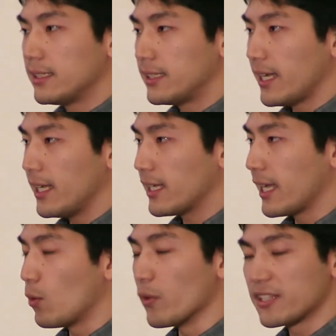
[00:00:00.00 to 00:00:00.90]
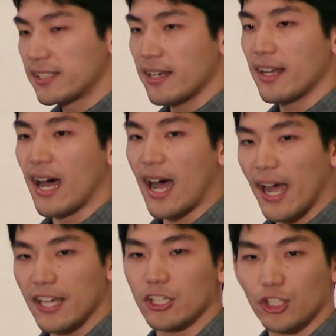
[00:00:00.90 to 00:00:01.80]
they can withstand a
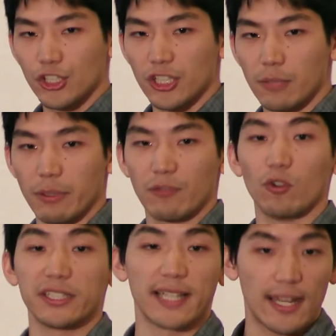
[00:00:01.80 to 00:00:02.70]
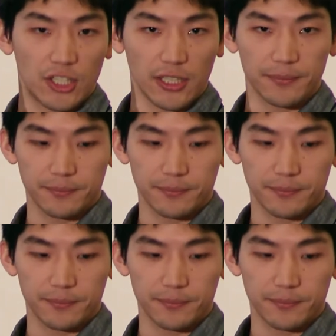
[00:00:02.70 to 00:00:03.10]
higher shear before detaching.